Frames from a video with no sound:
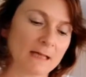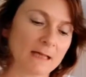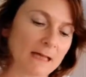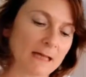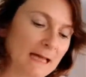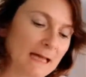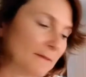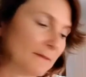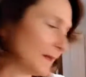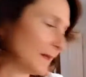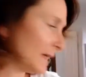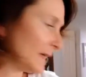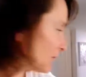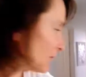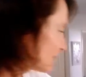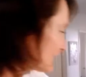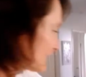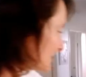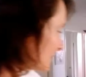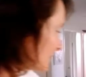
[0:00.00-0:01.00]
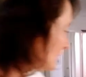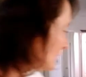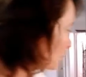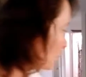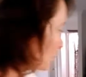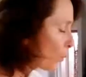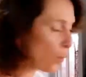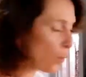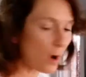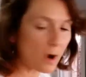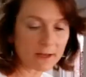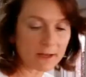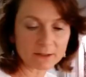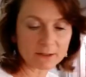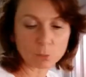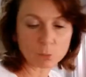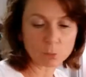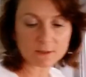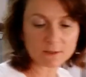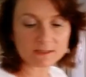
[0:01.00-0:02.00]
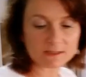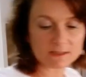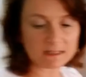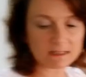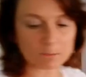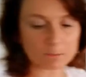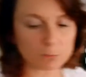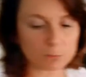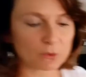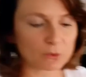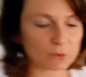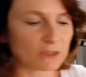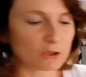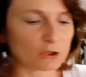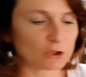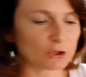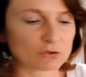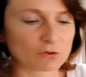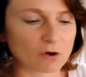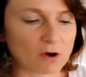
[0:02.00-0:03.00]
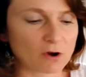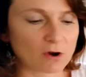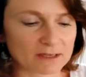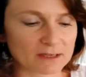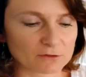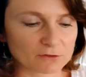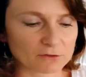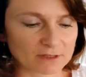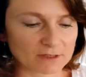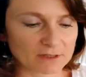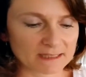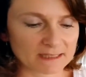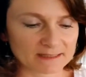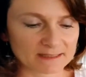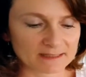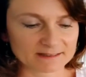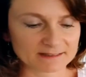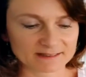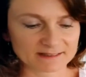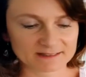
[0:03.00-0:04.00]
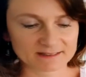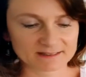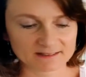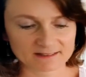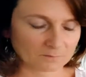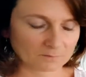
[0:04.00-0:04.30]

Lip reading: and then just while you're whisking, put in your dry ingredients.